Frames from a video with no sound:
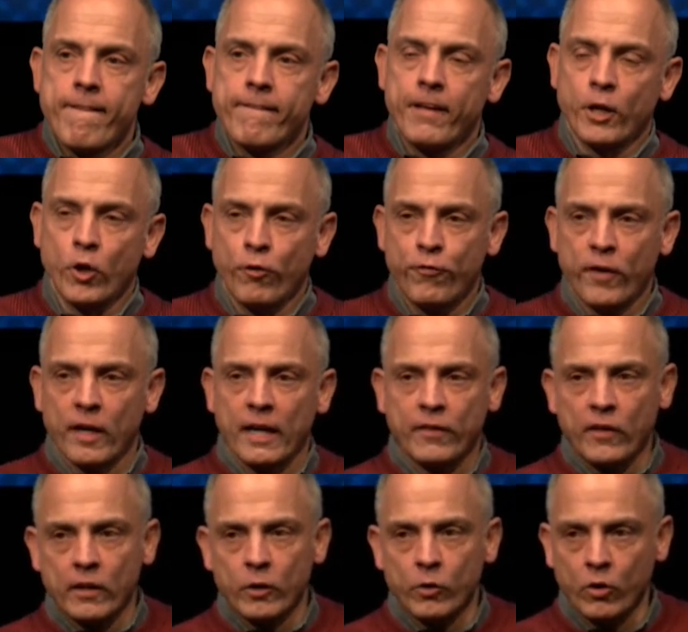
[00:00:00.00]
that you feel like
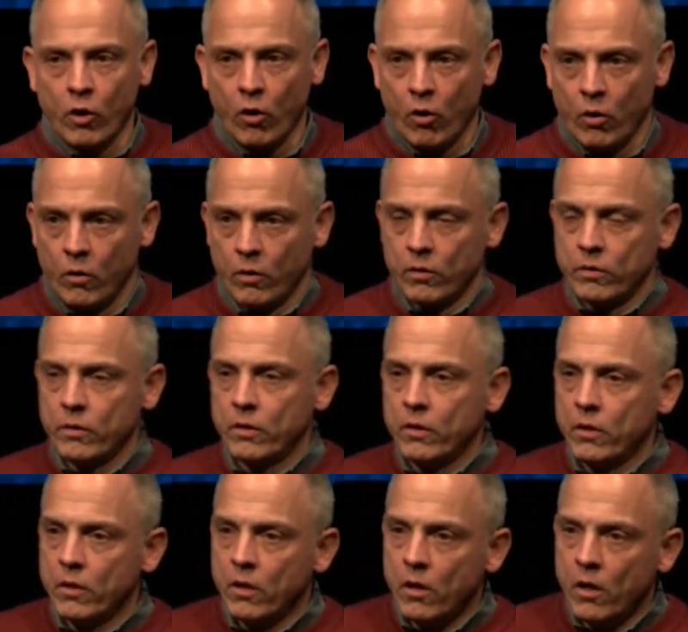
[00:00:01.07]
the little girl
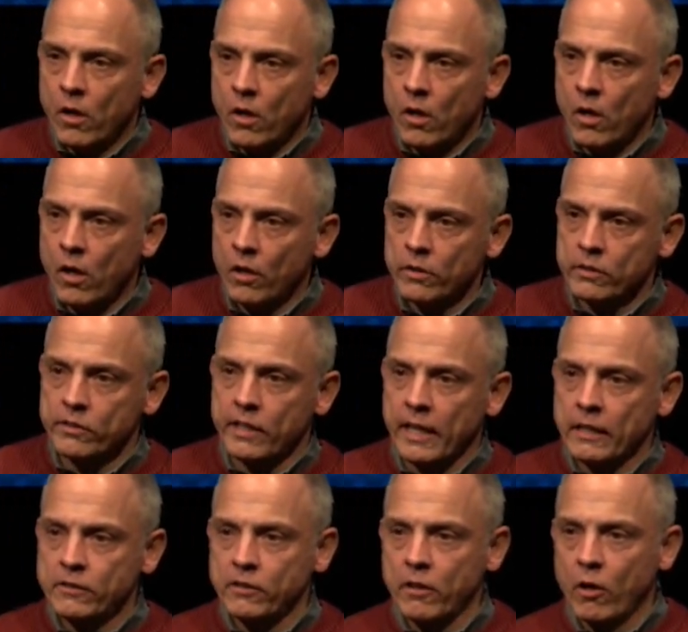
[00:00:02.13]
on the
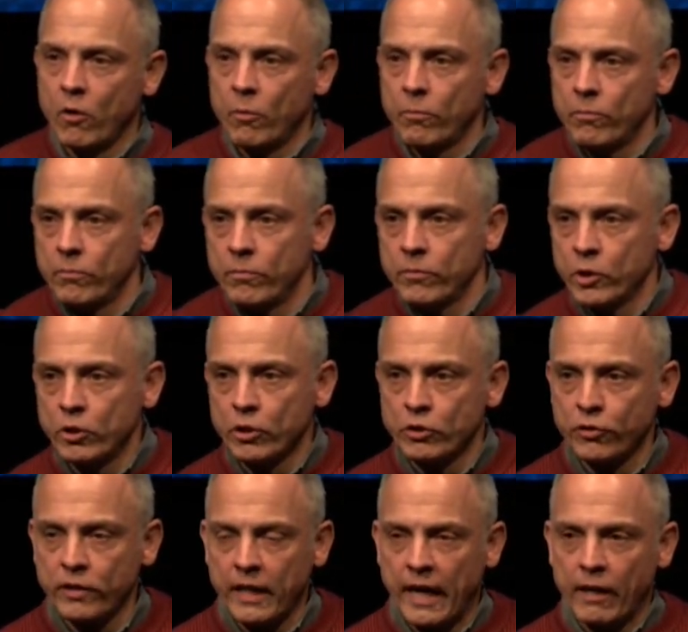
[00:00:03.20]
ski slope. You
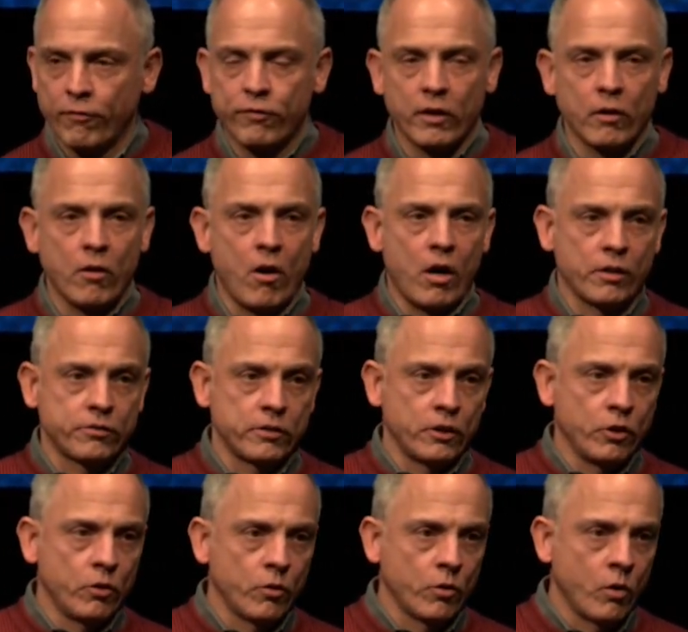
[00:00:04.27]
just kind of feel lost and
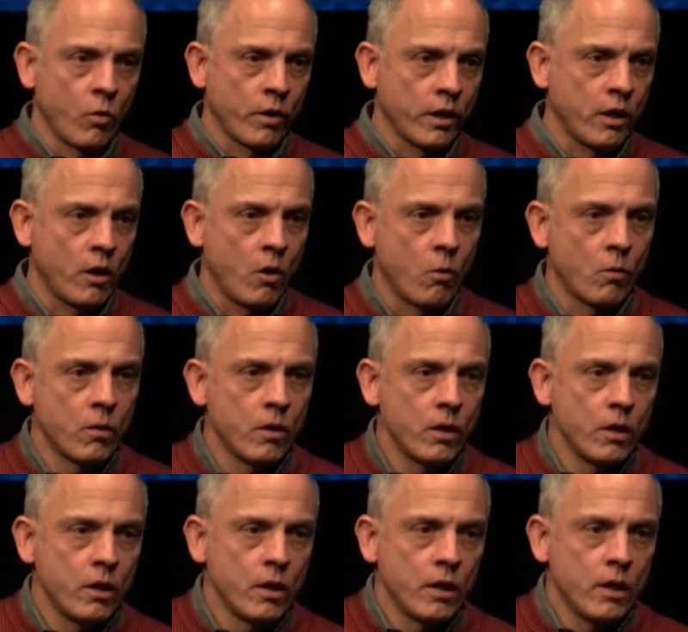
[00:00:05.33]
you don't know where to go.
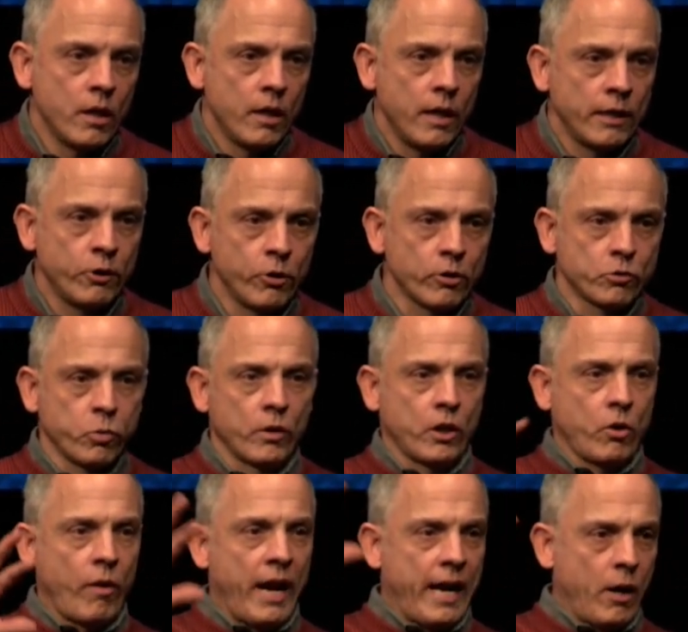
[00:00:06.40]
And you just want to
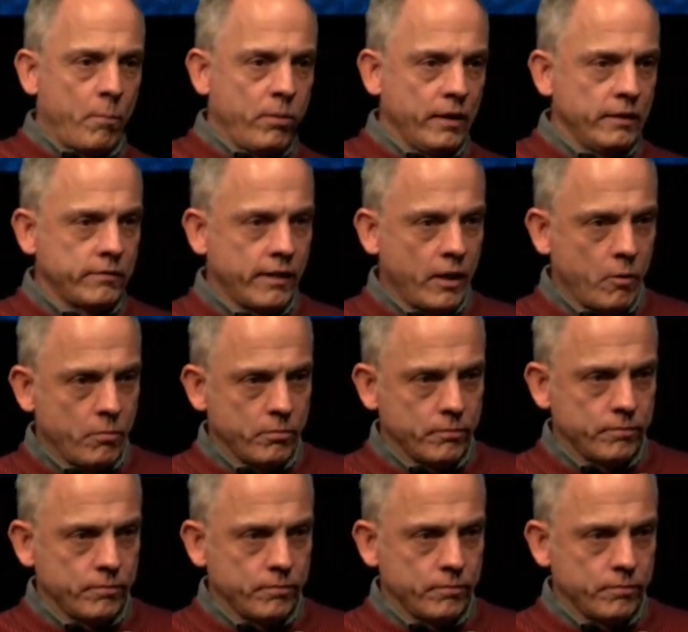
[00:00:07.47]
cry out, please help.